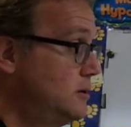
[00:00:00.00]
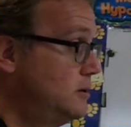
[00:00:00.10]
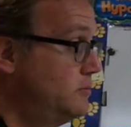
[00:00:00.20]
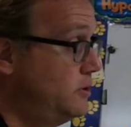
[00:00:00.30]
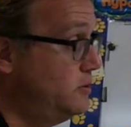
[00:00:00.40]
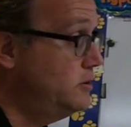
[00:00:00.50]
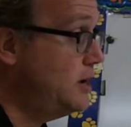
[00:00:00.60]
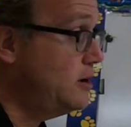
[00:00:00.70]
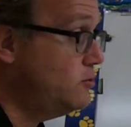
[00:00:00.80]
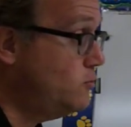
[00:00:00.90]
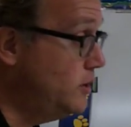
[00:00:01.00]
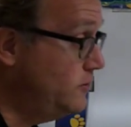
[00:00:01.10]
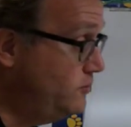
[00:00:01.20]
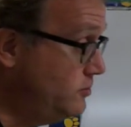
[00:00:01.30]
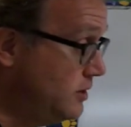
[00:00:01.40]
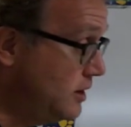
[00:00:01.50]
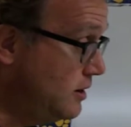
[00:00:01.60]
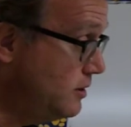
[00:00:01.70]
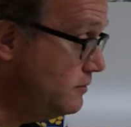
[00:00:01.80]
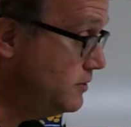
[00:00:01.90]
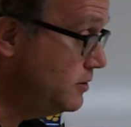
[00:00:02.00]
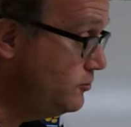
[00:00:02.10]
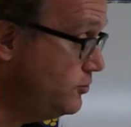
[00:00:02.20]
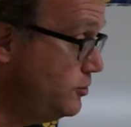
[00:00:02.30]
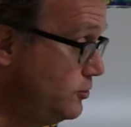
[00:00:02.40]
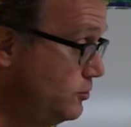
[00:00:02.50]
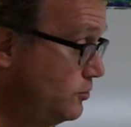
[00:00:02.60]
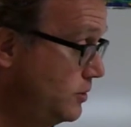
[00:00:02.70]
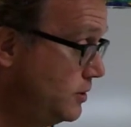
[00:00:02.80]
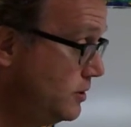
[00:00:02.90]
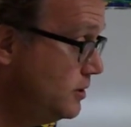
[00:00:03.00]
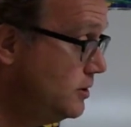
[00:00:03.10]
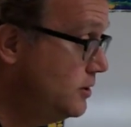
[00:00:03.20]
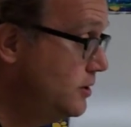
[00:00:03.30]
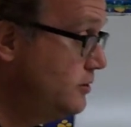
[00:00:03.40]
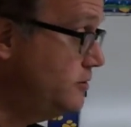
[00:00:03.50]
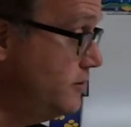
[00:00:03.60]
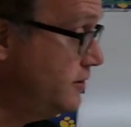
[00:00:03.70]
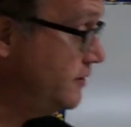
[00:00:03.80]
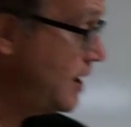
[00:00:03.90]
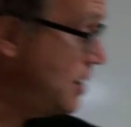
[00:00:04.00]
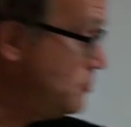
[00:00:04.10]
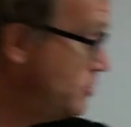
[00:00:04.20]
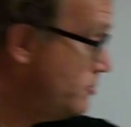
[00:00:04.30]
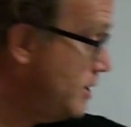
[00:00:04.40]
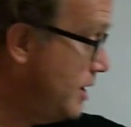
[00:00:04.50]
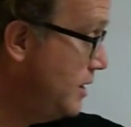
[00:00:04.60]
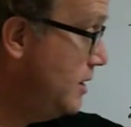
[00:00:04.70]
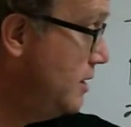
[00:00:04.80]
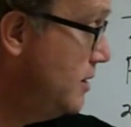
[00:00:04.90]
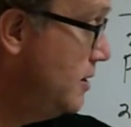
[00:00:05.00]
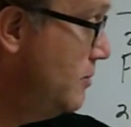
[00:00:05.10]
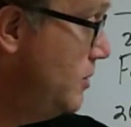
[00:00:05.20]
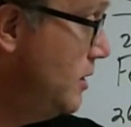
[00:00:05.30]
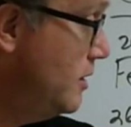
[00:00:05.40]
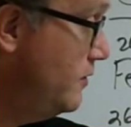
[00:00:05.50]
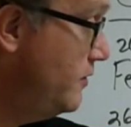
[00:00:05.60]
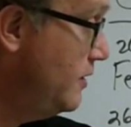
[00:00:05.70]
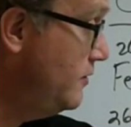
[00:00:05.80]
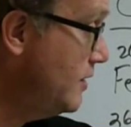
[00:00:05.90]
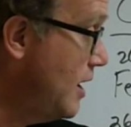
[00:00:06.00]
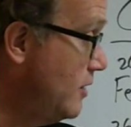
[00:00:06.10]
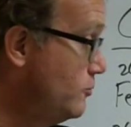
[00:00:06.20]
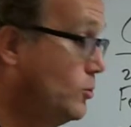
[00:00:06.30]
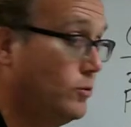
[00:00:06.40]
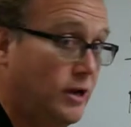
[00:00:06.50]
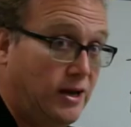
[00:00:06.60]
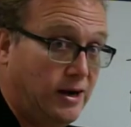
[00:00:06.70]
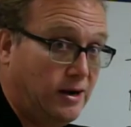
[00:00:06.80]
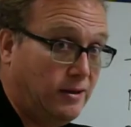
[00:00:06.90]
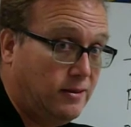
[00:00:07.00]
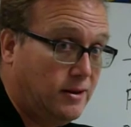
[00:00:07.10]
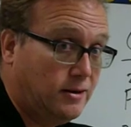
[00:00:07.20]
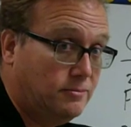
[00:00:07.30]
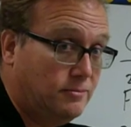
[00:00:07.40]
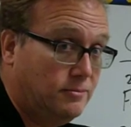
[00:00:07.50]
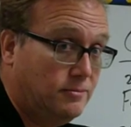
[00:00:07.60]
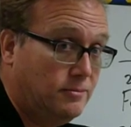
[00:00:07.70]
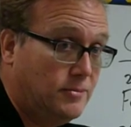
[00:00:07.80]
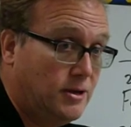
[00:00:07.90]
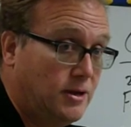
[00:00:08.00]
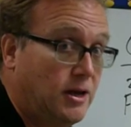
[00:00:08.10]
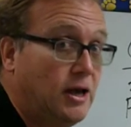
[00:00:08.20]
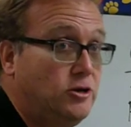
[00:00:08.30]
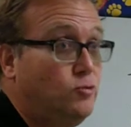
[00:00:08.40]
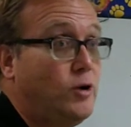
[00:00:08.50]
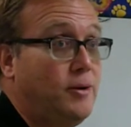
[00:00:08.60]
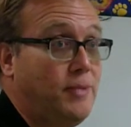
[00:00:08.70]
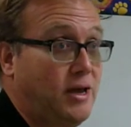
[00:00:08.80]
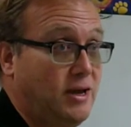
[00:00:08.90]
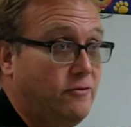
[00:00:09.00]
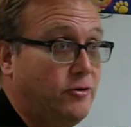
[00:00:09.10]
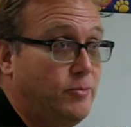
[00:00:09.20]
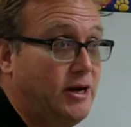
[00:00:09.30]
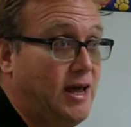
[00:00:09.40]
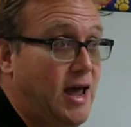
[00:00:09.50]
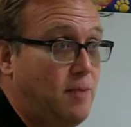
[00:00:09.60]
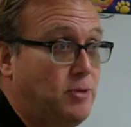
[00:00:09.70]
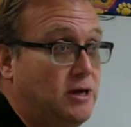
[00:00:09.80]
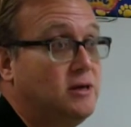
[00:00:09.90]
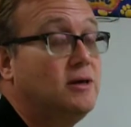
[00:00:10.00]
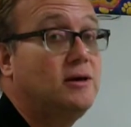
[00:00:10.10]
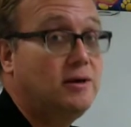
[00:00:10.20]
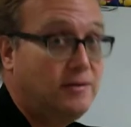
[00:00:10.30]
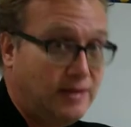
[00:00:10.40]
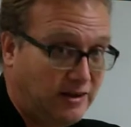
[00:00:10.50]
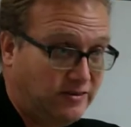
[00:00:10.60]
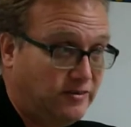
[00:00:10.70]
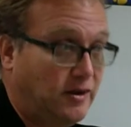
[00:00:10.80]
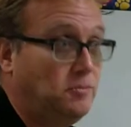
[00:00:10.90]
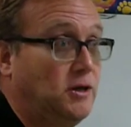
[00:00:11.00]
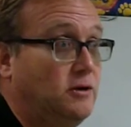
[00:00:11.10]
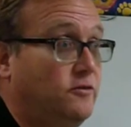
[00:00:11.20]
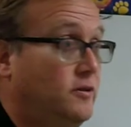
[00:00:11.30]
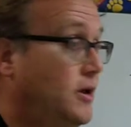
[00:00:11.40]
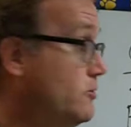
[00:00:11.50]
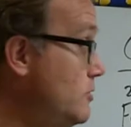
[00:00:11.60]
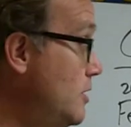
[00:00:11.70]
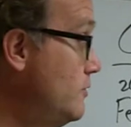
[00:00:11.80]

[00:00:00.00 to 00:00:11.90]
Well, you're not going to give 2 to the top 3 because these guys won't get anything. And you want to make everybody happy. That's the same thing as electrons.